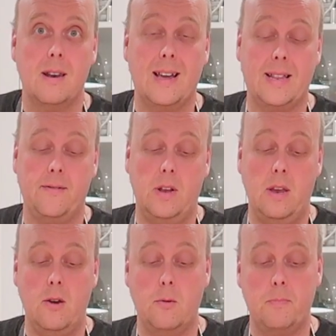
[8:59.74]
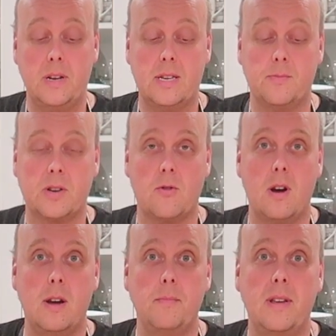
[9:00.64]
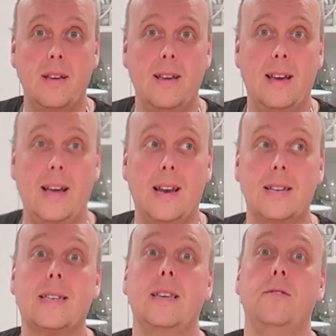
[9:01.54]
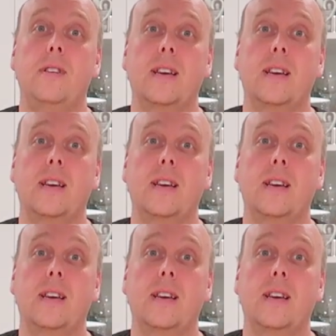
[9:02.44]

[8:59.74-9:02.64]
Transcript: Like the video, please subscribe, and I'll see you